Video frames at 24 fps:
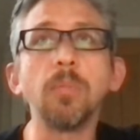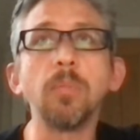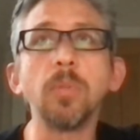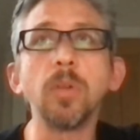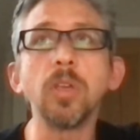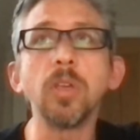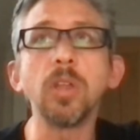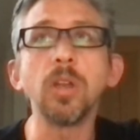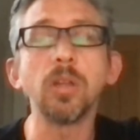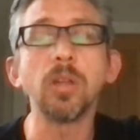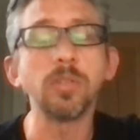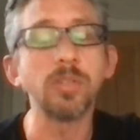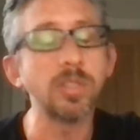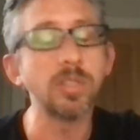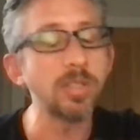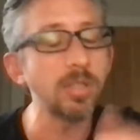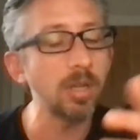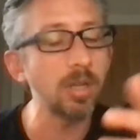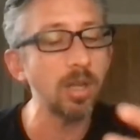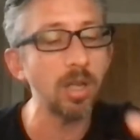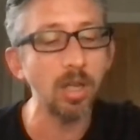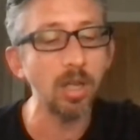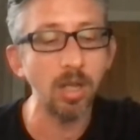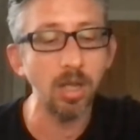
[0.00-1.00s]
you know,
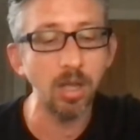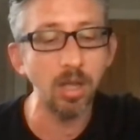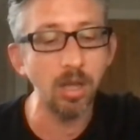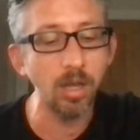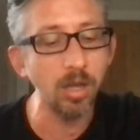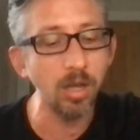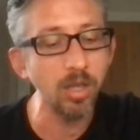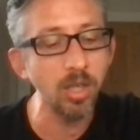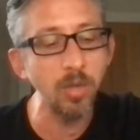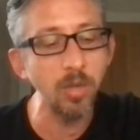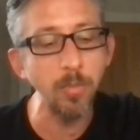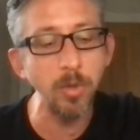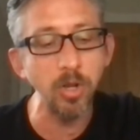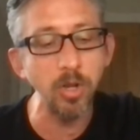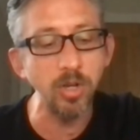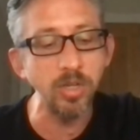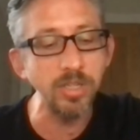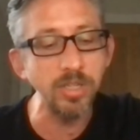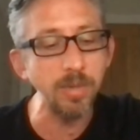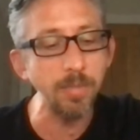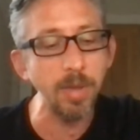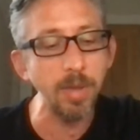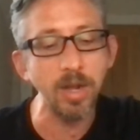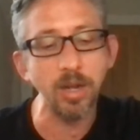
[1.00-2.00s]

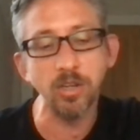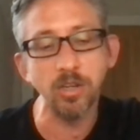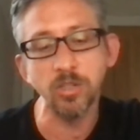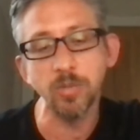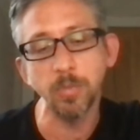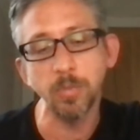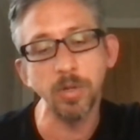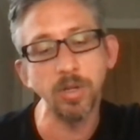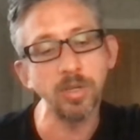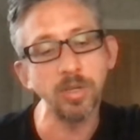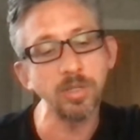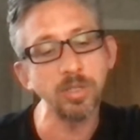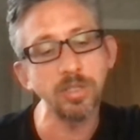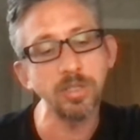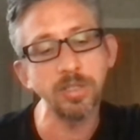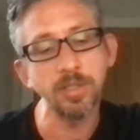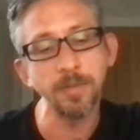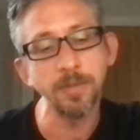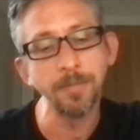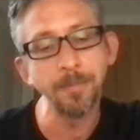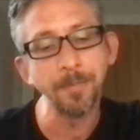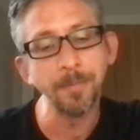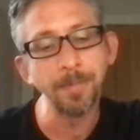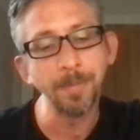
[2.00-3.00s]
community management,
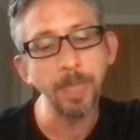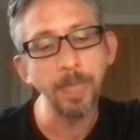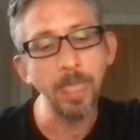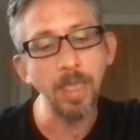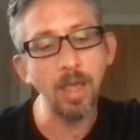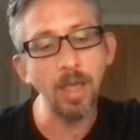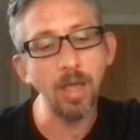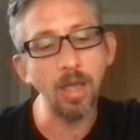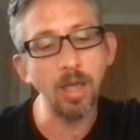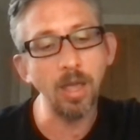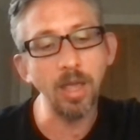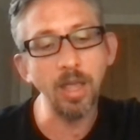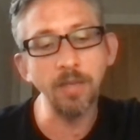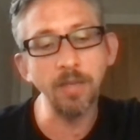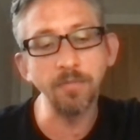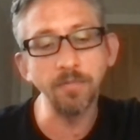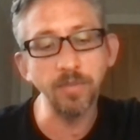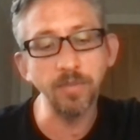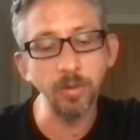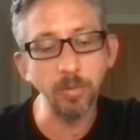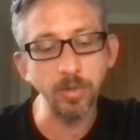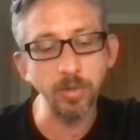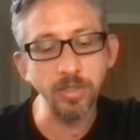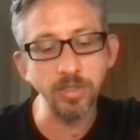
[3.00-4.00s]

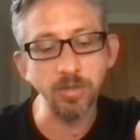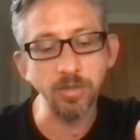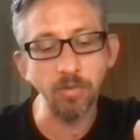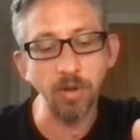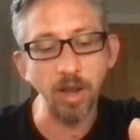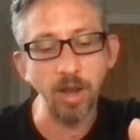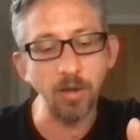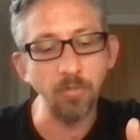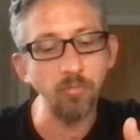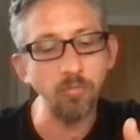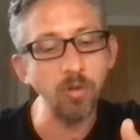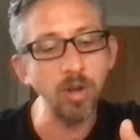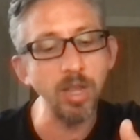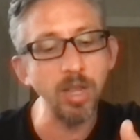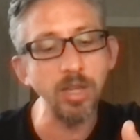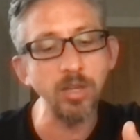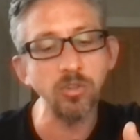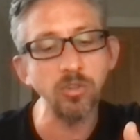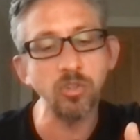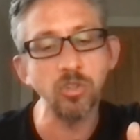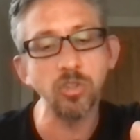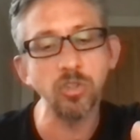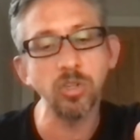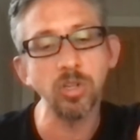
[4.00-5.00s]
influencer
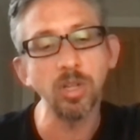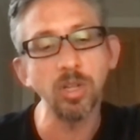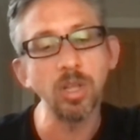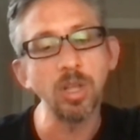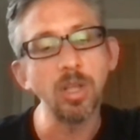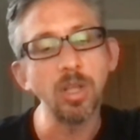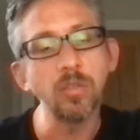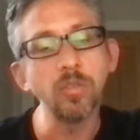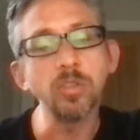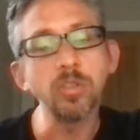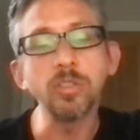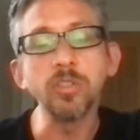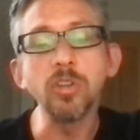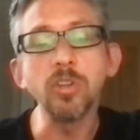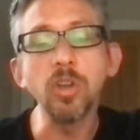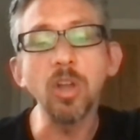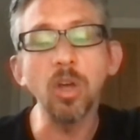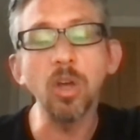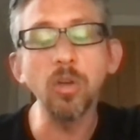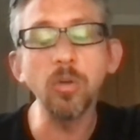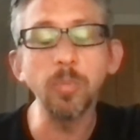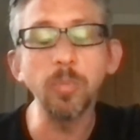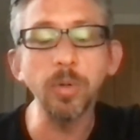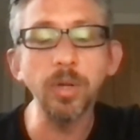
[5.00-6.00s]
outreach. There's
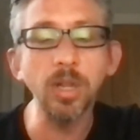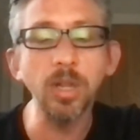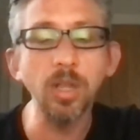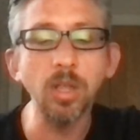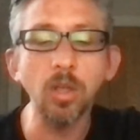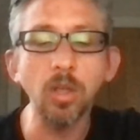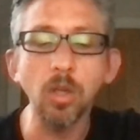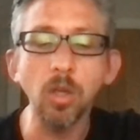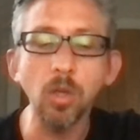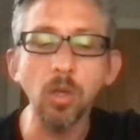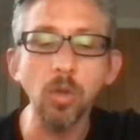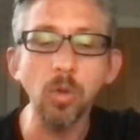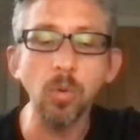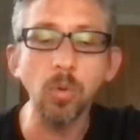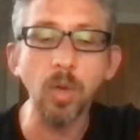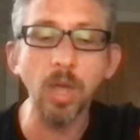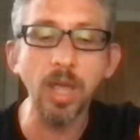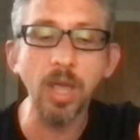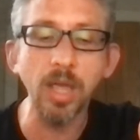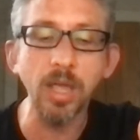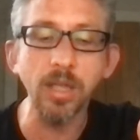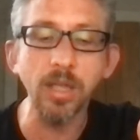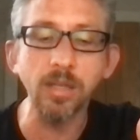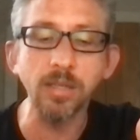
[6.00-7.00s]
nobody who
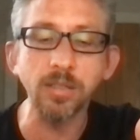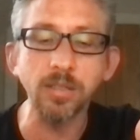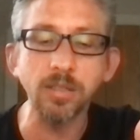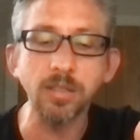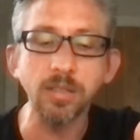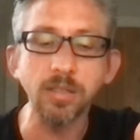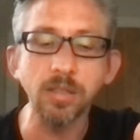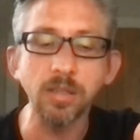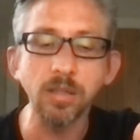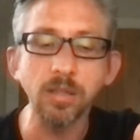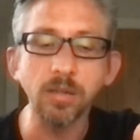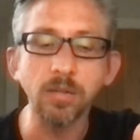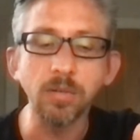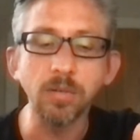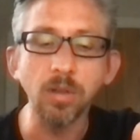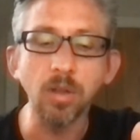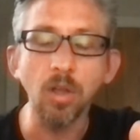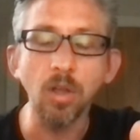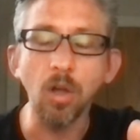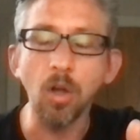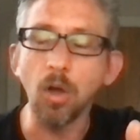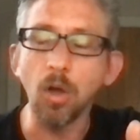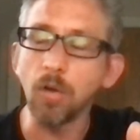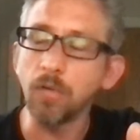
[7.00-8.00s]
is
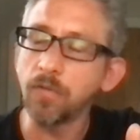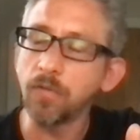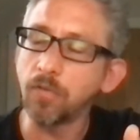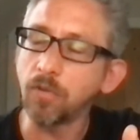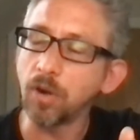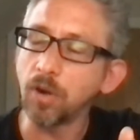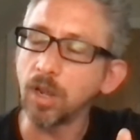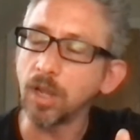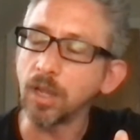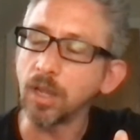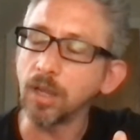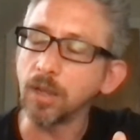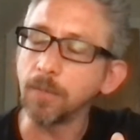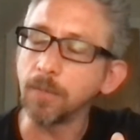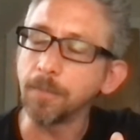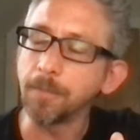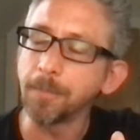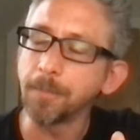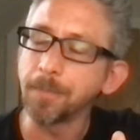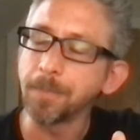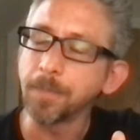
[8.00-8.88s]
offering